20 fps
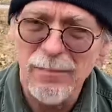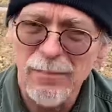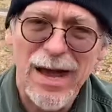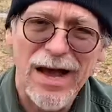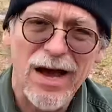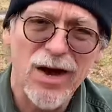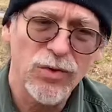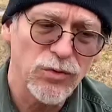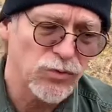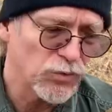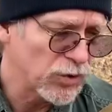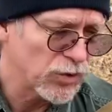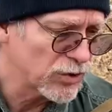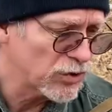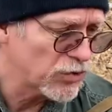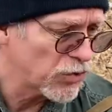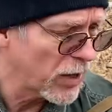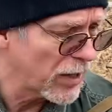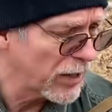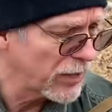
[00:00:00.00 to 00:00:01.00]
out with
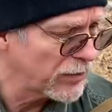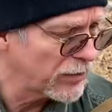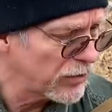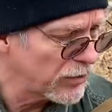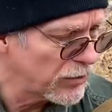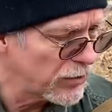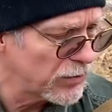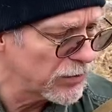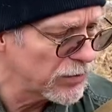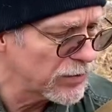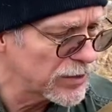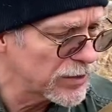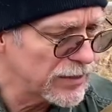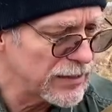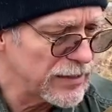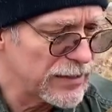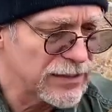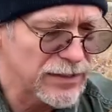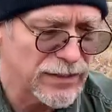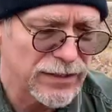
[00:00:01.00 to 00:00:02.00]
trying to use
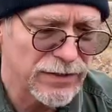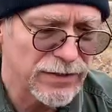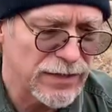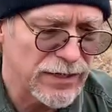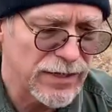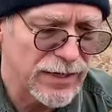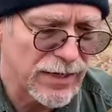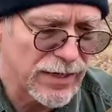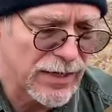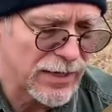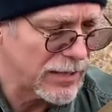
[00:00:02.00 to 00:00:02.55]
these in the